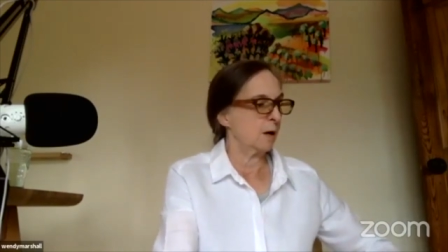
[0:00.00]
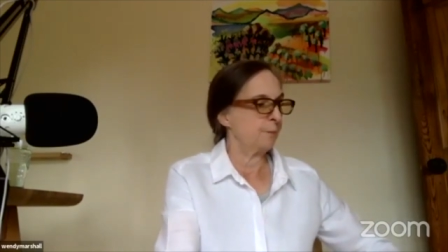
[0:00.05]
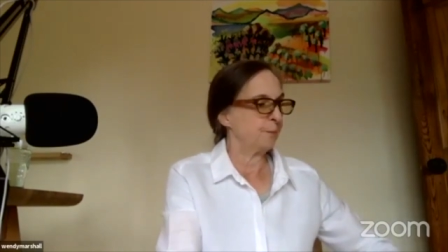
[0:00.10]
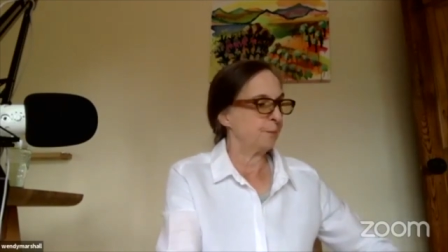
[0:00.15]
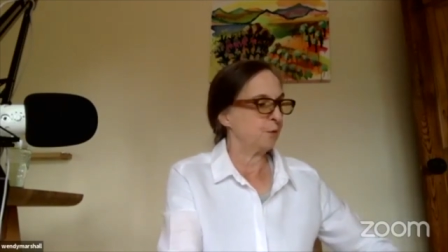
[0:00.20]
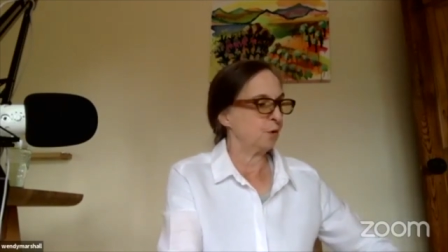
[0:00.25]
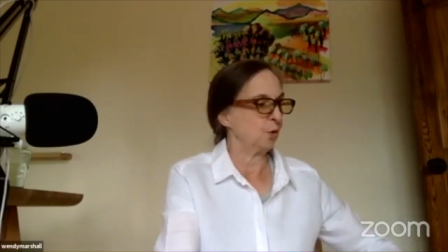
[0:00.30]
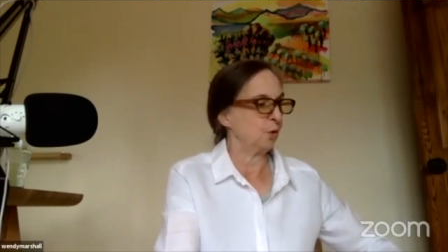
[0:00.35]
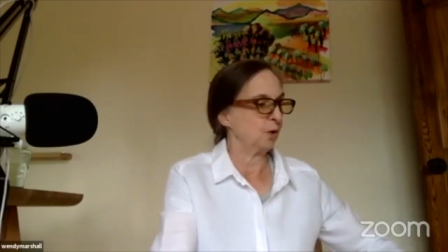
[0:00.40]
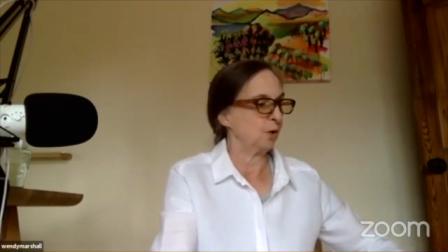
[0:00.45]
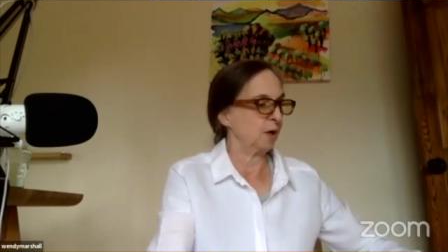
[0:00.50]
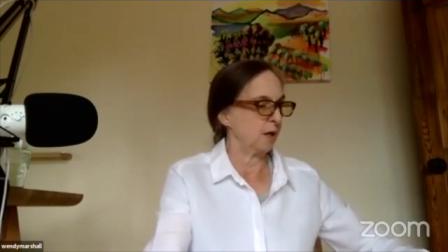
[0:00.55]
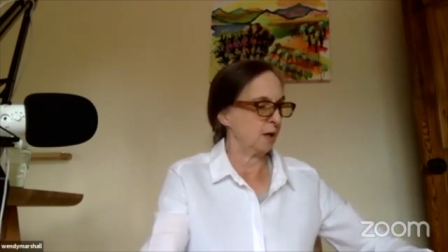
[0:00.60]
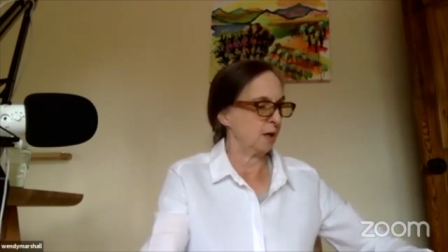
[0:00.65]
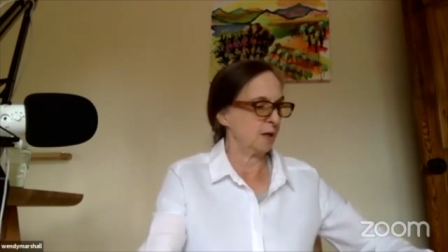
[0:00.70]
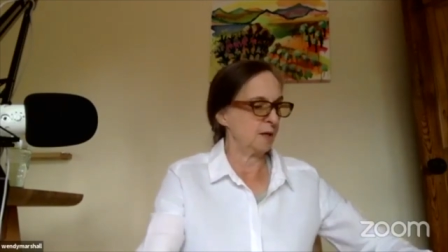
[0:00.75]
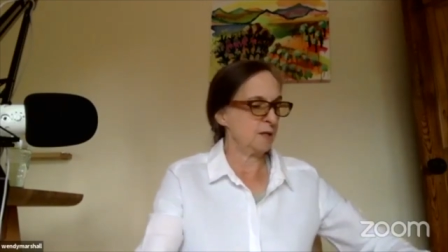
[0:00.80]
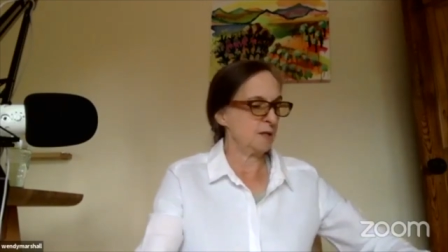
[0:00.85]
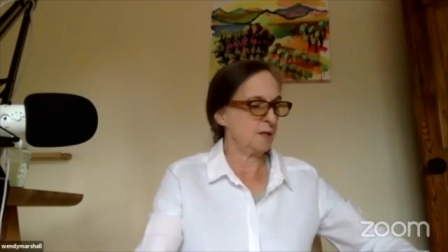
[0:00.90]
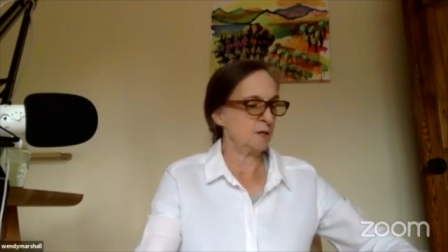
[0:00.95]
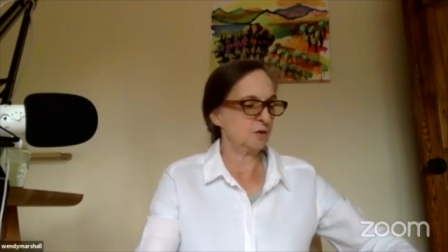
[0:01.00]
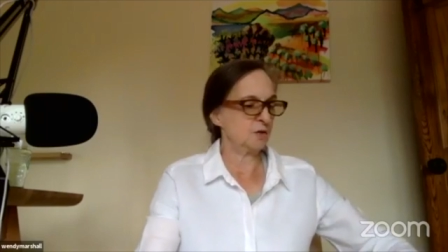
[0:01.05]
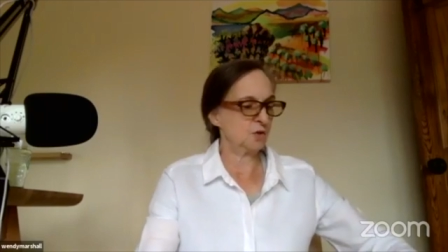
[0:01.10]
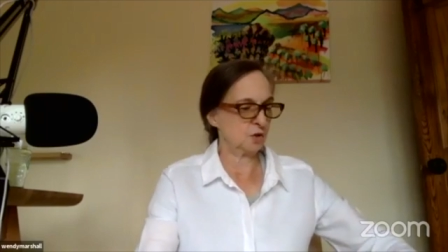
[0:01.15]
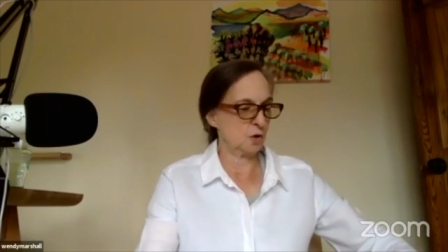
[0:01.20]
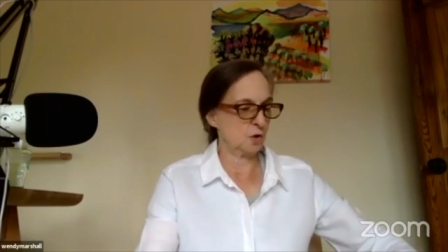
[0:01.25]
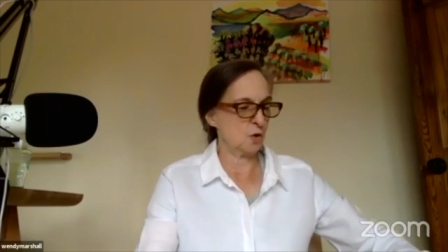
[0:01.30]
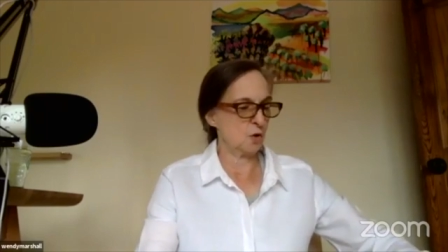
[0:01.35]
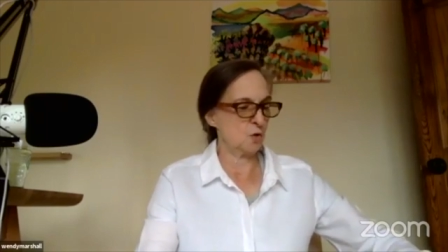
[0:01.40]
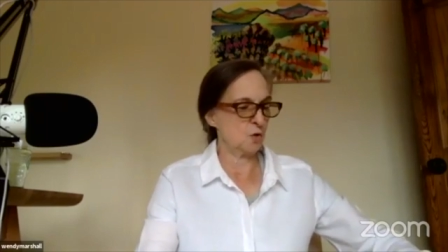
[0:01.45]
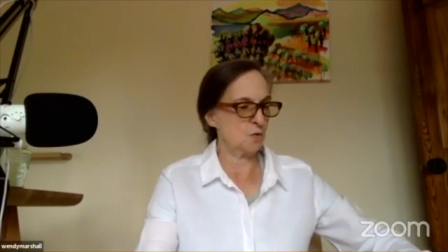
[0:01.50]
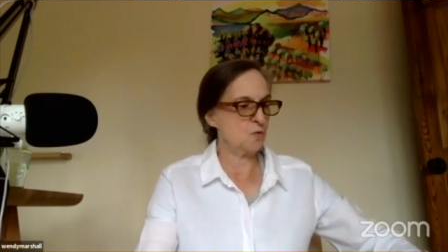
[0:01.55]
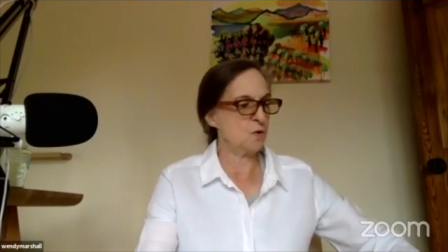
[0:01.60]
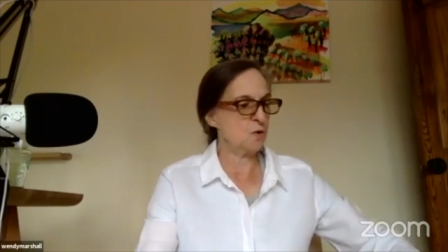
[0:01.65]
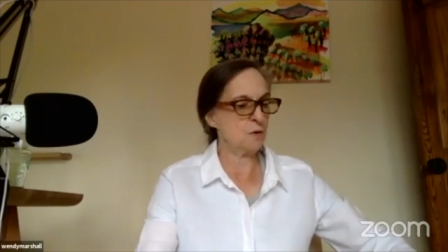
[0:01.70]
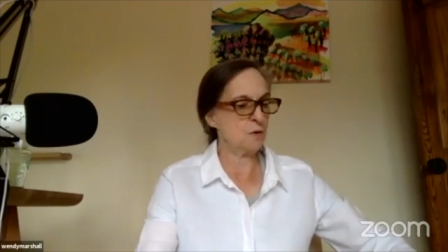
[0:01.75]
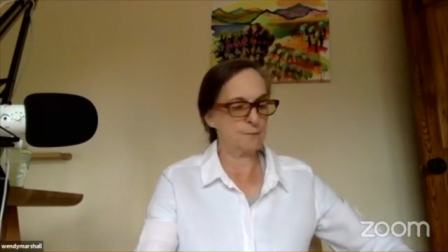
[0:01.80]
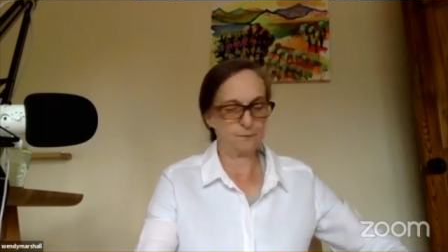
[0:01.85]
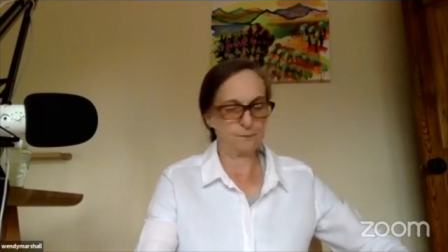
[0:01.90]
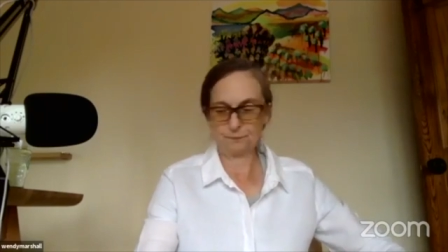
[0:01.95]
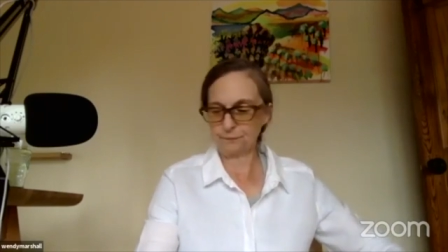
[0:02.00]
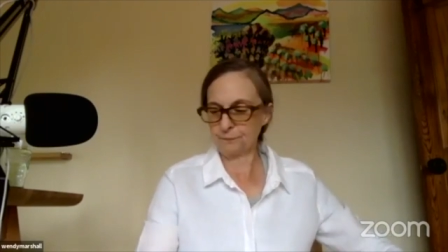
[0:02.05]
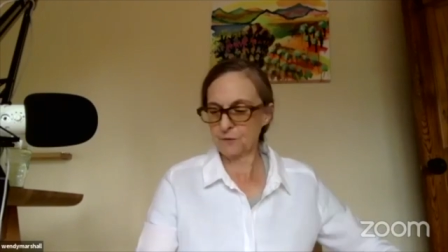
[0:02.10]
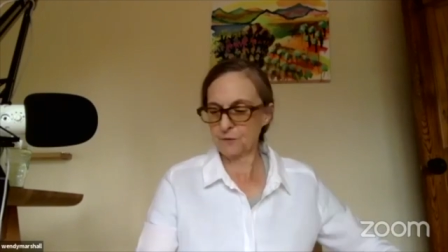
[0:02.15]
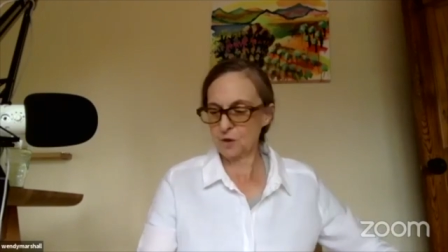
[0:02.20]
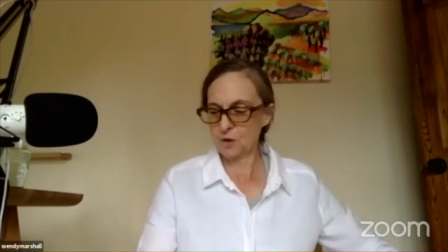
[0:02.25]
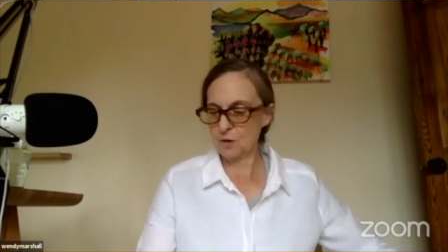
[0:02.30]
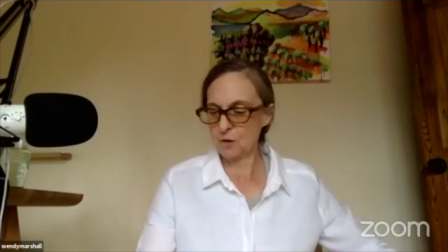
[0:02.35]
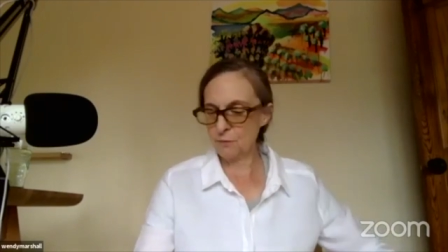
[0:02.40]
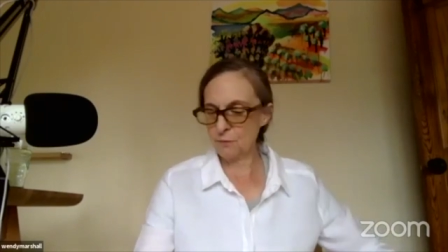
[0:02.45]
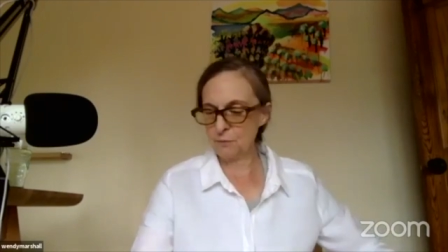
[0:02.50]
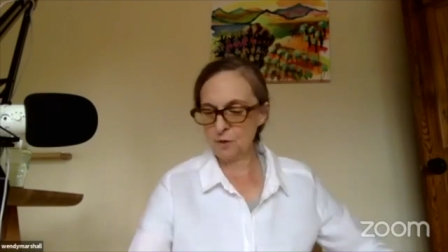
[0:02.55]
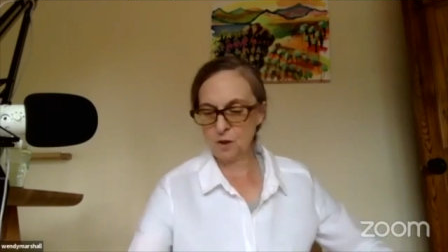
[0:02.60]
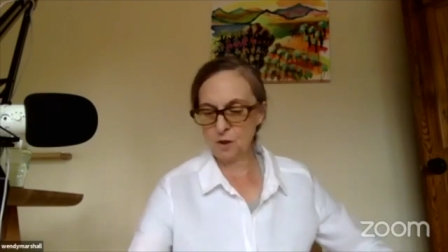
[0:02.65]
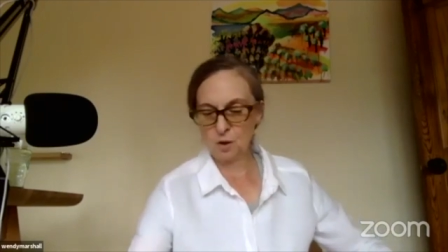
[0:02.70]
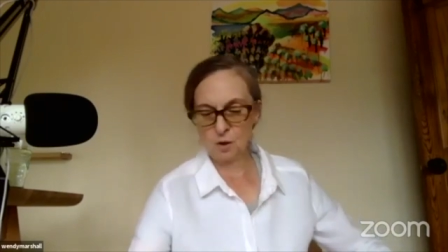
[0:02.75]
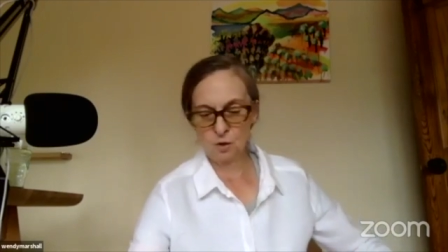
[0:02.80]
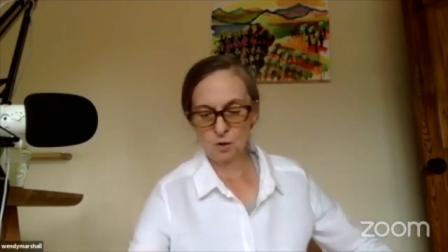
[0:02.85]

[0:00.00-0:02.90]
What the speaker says: Okay, so number